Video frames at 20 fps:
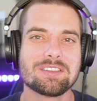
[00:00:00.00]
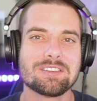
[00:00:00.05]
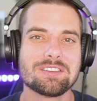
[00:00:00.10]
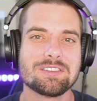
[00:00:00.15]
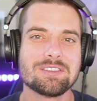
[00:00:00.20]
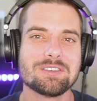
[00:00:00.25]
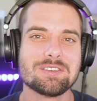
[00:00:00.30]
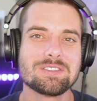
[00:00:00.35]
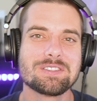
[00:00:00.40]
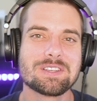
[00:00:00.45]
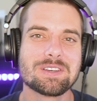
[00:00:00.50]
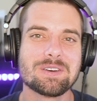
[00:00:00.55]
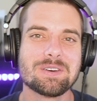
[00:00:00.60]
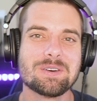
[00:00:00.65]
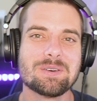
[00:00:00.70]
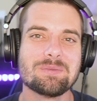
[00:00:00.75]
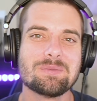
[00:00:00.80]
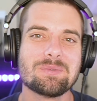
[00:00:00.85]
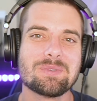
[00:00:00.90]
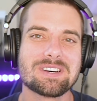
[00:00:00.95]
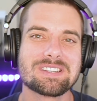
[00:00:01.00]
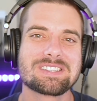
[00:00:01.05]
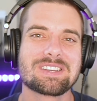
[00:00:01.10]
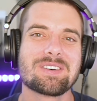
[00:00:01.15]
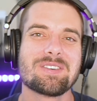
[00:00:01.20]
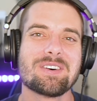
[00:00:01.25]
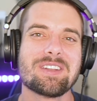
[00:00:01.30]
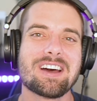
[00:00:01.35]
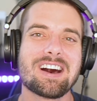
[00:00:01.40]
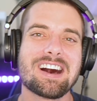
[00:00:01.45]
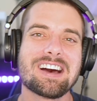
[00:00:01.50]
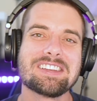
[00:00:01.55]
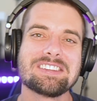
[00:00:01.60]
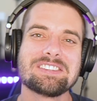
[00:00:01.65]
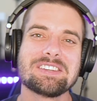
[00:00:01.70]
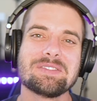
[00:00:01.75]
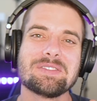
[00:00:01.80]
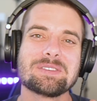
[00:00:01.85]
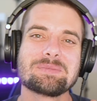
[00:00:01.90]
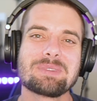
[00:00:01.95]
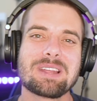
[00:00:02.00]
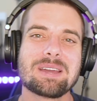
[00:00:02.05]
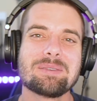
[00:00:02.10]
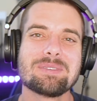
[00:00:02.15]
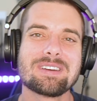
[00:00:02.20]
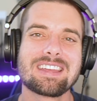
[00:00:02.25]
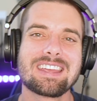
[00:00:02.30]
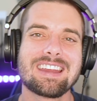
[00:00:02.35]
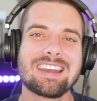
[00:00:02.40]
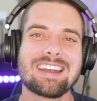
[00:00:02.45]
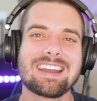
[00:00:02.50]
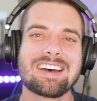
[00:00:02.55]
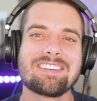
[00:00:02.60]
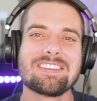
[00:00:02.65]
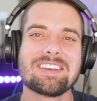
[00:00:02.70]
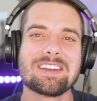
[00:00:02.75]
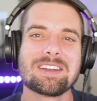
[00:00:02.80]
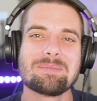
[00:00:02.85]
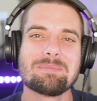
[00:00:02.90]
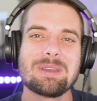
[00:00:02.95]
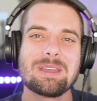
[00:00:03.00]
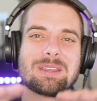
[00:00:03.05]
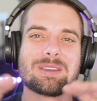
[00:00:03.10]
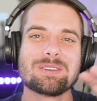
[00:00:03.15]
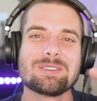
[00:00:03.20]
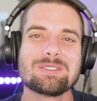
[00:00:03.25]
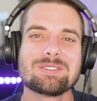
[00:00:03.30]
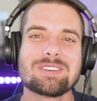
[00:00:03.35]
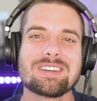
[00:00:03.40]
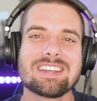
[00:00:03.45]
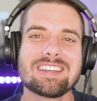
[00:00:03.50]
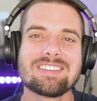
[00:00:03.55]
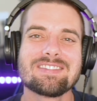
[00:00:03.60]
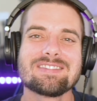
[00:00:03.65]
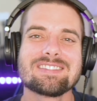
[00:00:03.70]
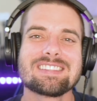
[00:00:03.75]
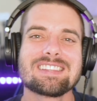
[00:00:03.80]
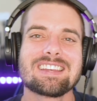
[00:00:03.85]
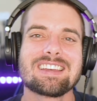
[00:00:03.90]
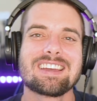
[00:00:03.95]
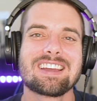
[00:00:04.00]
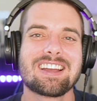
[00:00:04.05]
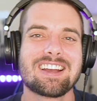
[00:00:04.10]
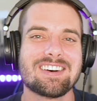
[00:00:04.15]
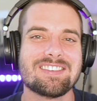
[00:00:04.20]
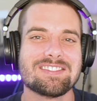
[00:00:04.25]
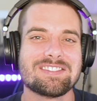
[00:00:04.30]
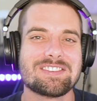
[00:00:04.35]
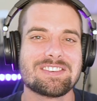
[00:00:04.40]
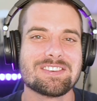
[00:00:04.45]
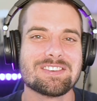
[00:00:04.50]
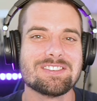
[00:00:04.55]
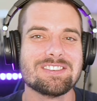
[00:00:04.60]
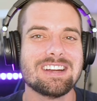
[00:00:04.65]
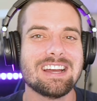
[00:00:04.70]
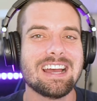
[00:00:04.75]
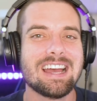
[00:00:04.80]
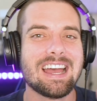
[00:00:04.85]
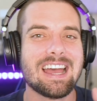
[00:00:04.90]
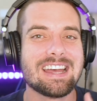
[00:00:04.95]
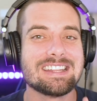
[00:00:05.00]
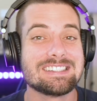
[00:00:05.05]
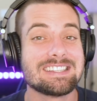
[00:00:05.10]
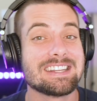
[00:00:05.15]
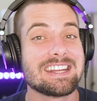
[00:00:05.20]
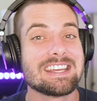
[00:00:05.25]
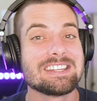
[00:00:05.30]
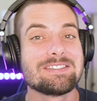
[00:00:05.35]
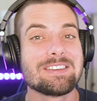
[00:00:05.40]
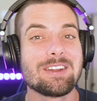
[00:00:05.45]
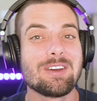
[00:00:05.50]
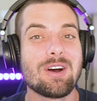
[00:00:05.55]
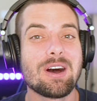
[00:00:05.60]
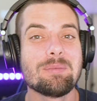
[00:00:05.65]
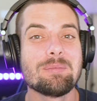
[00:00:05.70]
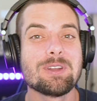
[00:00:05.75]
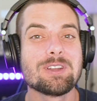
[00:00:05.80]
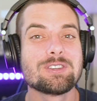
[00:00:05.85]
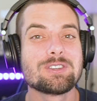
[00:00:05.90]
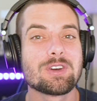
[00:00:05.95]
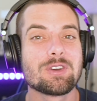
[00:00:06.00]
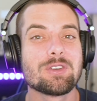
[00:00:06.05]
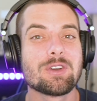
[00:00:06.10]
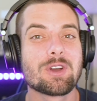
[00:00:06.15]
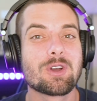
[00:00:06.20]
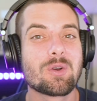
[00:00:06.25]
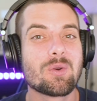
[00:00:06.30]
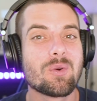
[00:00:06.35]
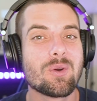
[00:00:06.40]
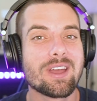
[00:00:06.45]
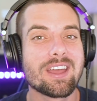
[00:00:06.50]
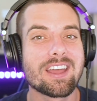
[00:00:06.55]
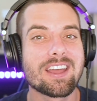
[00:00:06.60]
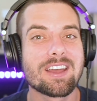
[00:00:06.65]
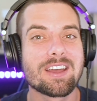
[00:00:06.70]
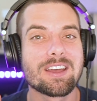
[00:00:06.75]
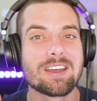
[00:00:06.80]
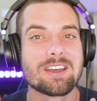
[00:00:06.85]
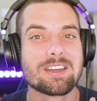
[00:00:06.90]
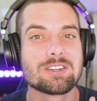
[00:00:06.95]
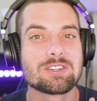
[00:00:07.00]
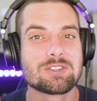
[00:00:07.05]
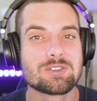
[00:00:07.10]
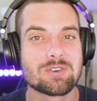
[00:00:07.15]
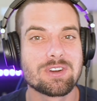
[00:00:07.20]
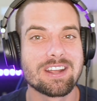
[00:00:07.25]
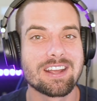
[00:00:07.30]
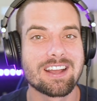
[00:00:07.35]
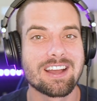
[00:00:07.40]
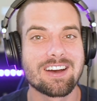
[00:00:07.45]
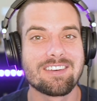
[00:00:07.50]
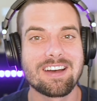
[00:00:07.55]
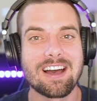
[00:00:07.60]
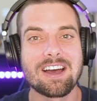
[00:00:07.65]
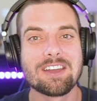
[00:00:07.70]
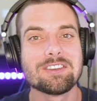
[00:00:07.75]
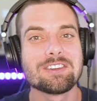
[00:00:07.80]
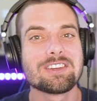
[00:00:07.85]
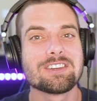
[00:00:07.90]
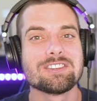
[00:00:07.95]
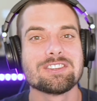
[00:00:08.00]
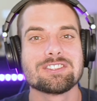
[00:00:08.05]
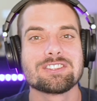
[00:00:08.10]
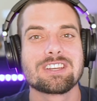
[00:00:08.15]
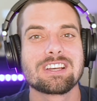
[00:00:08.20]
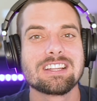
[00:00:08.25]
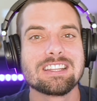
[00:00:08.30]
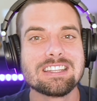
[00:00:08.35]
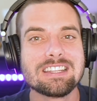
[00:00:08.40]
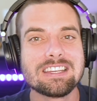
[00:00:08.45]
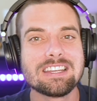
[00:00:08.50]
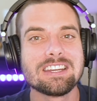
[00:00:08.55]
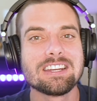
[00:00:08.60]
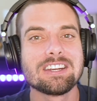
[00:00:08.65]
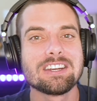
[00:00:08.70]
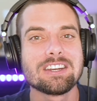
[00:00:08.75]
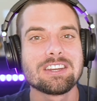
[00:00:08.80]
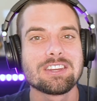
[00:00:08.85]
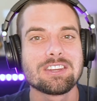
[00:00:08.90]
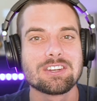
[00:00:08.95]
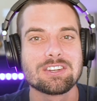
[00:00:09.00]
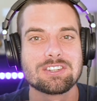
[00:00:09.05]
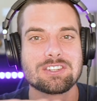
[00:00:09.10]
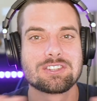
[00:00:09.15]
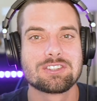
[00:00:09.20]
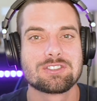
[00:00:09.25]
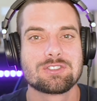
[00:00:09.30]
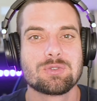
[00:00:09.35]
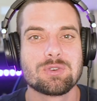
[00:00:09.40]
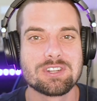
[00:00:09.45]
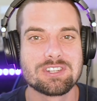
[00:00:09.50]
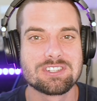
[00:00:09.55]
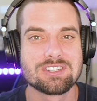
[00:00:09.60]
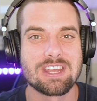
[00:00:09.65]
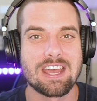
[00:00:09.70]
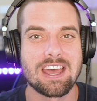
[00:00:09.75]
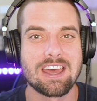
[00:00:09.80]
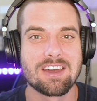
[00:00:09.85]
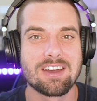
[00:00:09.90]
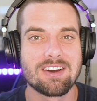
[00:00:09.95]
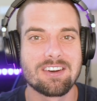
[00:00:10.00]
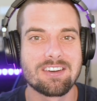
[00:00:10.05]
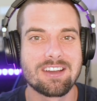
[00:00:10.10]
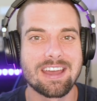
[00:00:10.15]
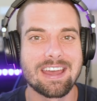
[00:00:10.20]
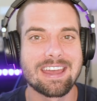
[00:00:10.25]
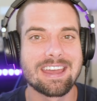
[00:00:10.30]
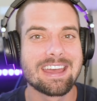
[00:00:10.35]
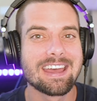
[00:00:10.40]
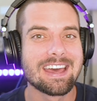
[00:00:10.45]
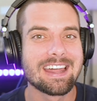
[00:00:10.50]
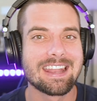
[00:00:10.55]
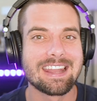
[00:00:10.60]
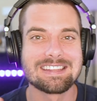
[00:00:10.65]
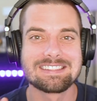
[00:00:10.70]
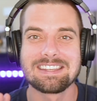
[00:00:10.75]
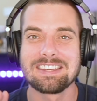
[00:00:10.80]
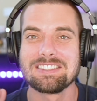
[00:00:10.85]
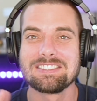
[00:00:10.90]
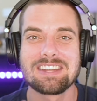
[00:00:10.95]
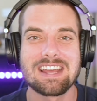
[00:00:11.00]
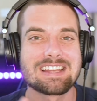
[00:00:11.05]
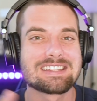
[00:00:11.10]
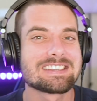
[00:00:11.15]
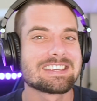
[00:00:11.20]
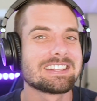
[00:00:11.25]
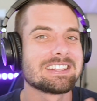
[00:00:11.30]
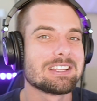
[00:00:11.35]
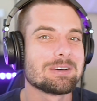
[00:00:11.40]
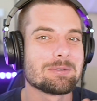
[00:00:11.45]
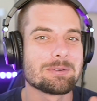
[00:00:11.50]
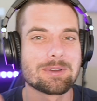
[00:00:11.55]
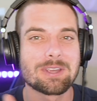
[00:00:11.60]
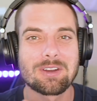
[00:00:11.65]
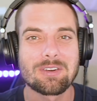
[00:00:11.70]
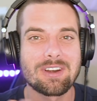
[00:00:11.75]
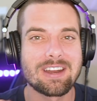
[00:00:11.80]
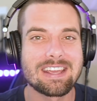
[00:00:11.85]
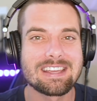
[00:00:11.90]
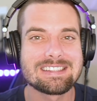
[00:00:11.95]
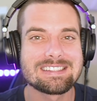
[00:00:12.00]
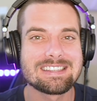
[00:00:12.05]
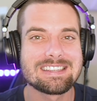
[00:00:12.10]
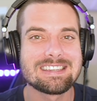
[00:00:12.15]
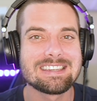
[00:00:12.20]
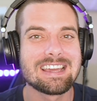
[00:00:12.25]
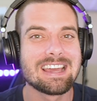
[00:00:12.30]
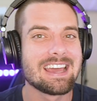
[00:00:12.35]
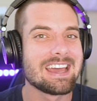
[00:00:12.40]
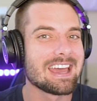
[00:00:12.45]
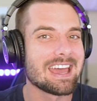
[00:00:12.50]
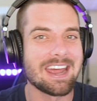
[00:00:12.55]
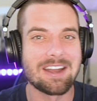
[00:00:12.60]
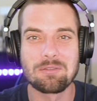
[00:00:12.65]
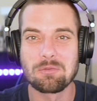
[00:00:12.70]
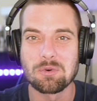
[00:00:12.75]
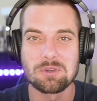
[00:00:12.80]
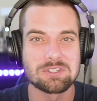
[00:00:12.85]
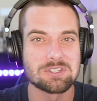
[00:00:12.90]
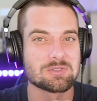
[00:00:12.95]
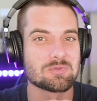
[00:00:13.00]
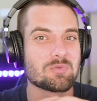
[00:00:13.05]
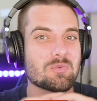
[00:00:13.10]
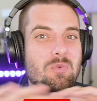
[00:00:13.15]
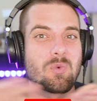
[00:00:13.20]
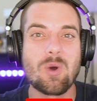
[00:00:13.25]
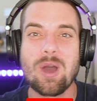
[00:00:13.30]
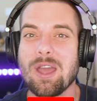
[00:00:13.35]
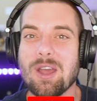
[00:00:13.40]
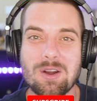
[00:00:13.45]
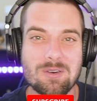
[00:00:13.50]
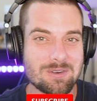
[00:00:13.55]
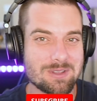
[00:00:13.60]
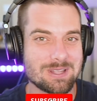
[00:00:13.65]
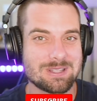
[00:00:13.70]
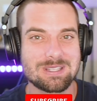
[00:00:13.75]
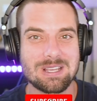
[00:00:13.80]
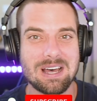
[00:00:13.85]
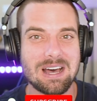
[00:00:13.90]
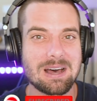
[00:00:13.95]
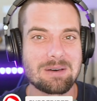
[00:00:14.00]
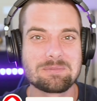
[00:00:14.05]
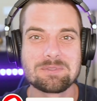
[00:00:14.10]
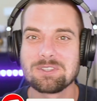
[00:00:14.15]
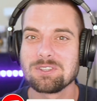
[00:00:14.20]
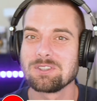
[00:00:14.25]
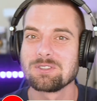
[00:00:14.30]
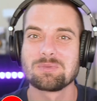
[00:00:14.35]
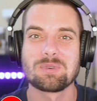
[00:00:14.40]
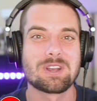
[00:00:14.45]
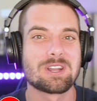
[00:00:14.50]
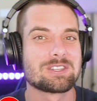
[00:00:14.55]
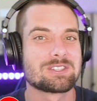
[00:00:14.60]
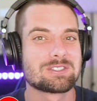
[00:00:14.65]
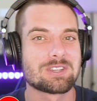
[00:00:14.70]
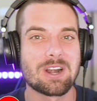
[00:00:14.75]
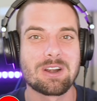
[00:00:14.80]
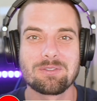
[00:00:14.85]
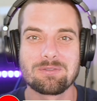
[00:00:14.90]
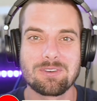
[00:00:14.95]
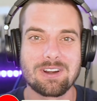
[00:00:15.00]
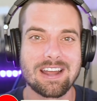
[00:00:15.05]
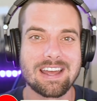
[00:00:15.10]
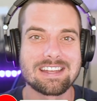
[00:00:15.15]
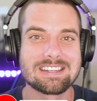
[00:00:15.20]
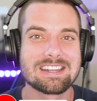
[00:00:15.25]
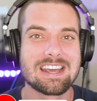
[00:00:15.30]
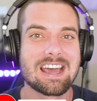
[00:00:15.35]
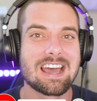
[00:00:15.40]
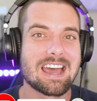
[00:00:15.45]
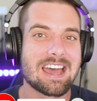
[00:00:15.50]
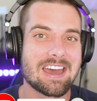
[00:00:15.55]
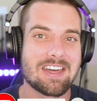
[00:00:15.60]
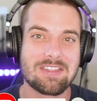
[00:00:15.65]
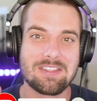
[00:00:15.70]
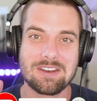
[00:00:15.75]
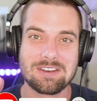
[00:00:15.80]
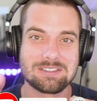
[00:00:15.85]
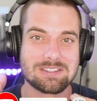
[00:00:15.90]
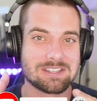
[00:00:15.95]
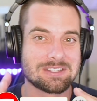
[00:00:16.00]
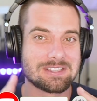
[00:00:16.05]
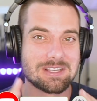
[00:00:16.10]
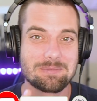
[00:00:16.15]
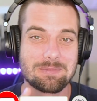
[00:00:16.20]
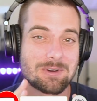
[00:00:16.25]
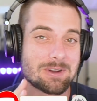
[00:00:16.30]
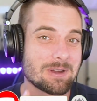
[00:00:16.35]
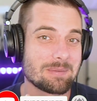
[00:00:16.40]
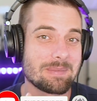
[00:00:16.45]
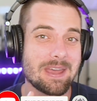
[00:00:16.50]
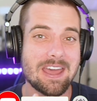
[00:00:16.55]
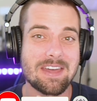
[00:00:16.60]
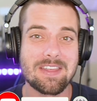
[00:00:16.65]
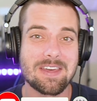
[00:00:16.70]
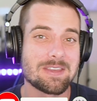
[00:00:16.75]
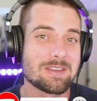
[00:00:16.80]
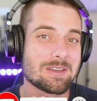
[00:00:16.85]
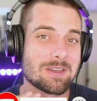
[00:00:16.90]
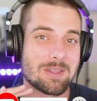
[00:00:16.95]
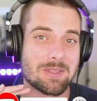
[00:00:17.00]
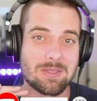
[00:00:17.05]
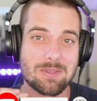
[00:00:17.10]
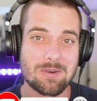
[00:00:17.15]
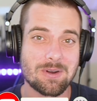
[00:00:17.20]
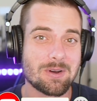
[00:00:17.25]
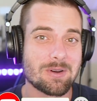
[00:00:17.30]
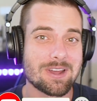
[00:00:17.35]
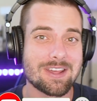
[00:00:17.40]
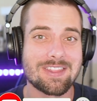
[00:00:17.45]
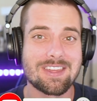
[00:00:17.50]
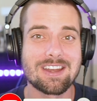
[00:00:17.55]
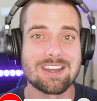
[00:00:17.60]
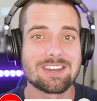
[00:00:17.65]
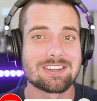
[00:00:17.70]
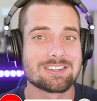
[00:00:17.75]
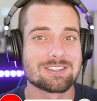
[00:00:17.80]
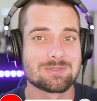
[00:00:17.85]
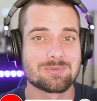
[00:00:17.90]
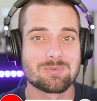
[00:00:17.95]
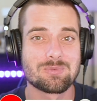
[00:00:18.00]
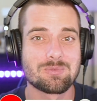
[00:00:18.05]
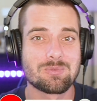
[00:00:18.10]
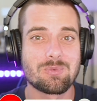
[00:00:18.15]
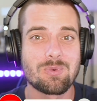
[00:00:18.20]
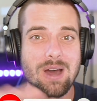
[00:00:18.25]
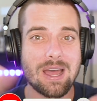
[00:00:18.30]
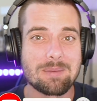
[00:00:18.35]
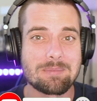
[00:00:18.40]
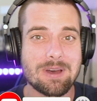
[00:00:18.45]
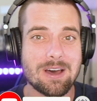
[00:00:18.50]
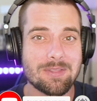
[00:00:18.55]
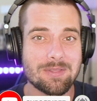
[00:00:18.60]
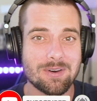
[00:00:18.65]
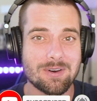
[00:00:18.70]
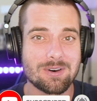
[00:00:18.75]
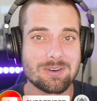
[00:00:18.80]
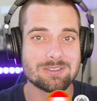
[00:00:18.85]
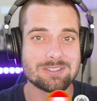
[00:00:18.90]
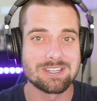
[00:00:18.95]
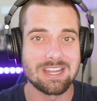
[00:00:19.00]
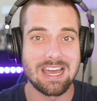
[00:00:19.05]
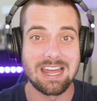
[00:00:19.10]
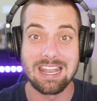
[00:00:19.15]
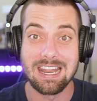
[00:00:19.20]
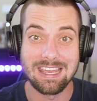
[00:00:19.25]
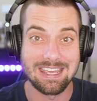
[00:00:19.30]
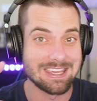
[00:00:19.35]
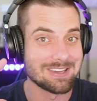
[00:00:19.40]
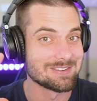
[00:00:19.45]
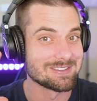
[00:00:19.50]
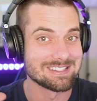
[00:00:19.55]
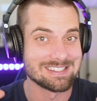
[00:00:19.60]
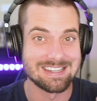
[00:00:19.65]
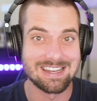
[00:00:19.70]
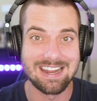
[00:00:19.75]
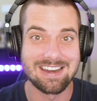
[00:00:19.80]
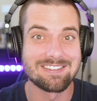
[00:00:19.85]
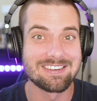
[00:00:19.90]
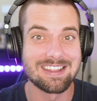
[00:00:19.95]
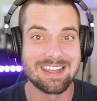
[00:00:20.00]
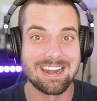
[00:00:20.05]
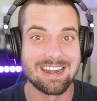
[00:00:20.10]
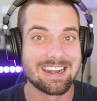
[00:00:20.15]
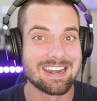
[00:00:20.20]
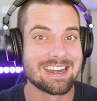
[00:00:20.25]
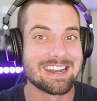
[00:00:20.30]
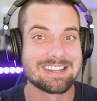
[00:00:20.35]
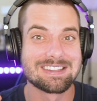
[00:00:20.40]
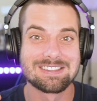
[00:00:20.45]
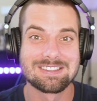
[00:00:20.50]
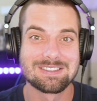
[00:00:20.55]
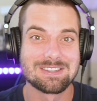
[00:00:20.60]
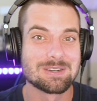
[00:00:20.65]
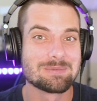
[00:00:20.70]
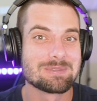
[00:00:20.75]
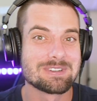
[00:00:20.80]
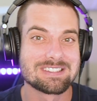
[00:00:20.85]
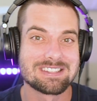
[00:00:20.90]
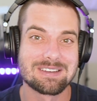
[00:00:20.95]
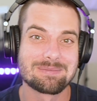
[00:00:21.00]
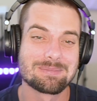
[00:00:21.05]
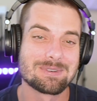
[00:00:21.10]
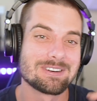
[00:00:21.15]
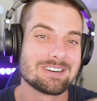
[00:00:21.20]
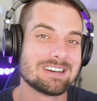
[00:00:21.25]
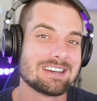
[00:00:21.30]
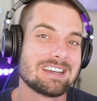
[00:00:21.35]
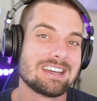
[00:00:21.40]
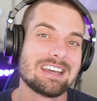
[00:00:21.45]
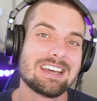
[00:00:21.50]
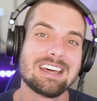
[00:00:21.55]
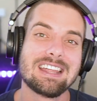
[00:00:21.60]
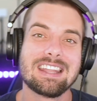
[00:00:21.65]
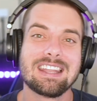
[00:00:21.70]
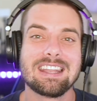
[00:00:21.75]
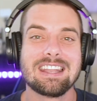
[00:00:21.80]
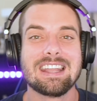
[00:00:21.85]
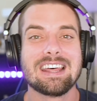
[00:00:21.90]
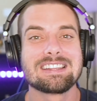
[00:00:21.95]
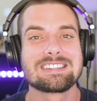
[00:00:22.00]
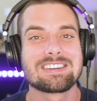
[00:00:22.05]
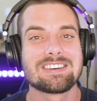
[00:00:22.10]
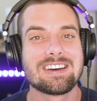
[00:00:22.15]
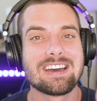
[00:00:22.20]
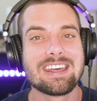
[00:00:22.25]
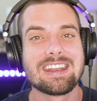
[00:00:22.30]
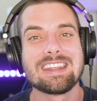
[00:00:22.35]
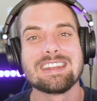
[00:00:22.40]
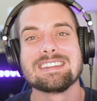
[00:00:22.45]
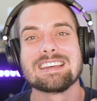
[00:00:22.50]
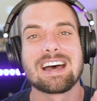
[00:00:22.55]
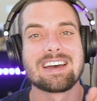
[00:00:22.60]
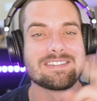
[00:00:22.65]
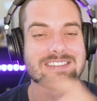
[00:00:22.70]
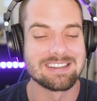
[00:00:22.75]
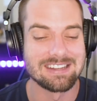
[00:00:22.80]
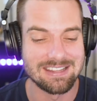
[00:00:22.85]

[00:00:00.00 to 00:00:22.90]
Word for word: YouTube, what's going on? Streamers Playbook here, and I'm here to make your streams come true. In today's video, I'm going to show you a quick trick of how you can just clear your Twitch chat, okay? Let's say your chat's getting a little bit crazy, everyone's just way over the top, so you just want to start fresh. There's a simple command that you can throw in there to just wipe out the whole chat like it was never there, and it's super simple. Let's go ahead and dive into